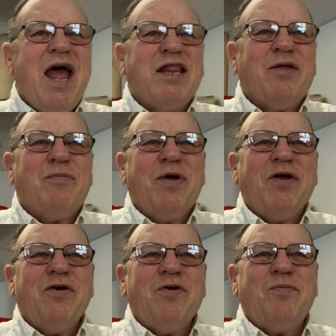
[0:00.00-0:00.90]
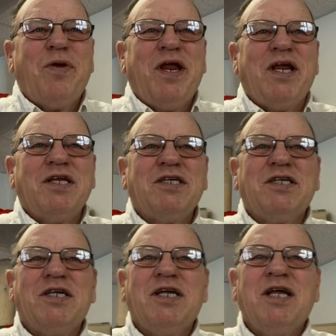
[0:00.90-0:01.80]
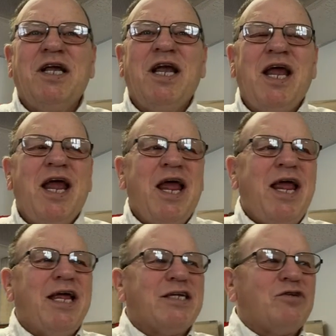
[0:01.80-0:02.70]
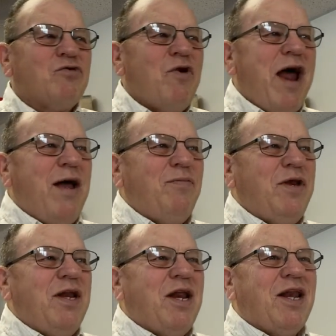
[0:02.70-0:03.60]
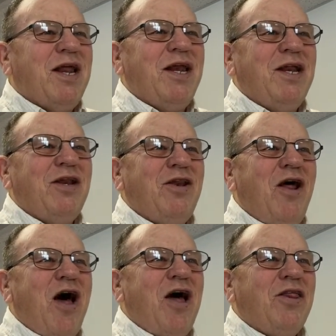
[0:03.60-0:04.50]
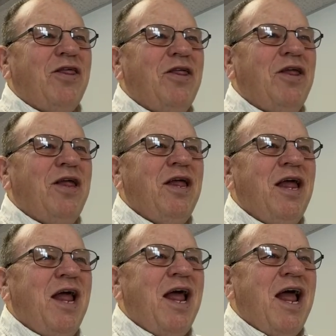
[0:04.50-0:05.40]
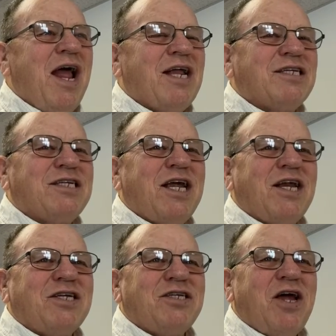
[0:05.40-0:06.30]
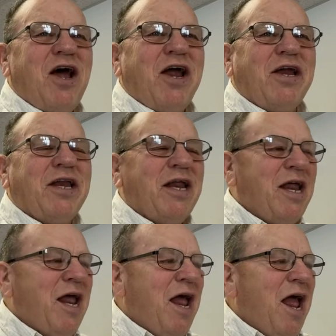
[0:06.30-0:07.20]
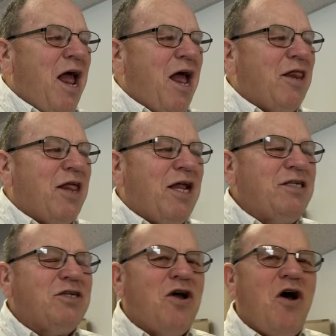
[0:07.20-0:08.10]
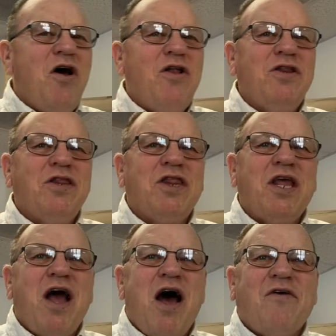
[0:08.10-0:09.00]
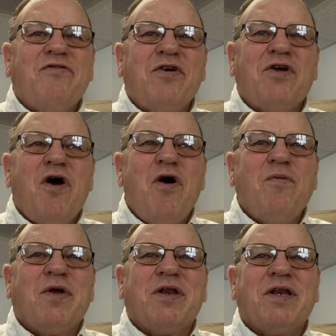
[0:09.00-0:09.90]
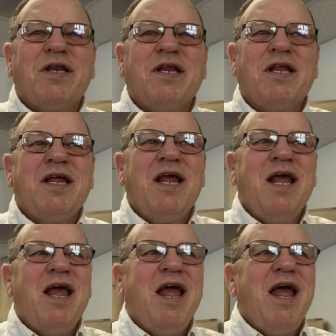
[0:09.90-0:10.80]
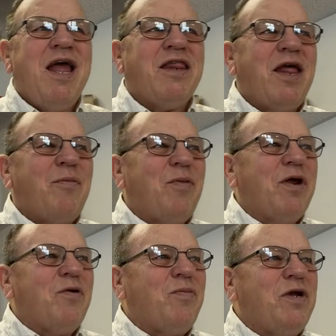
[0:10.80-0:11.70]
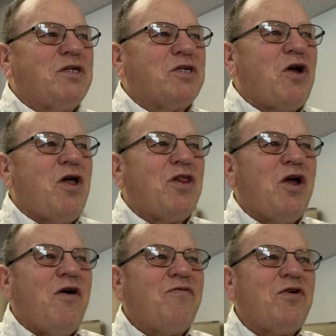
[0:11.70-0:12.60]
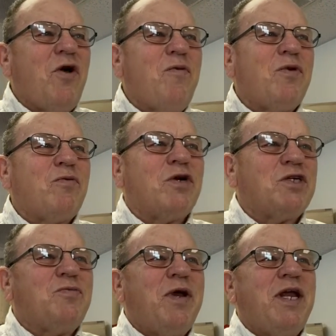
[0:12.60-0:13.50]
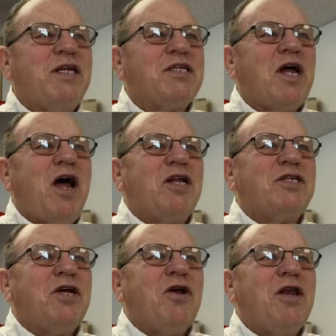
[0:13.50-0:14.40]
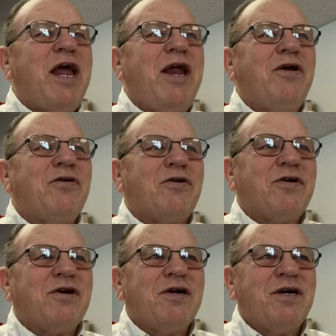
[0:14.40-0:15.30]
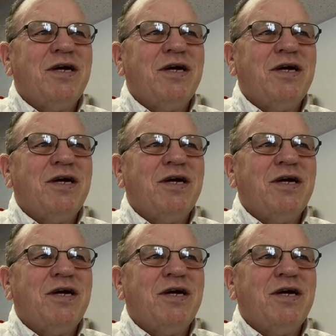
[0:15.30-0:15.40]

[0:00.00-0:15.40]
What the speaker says: And the bigger piece is wrapped in a linen cloth and set aside. And that's called the Afikomen. And that bigger piece is called the Afikomen, which means until later.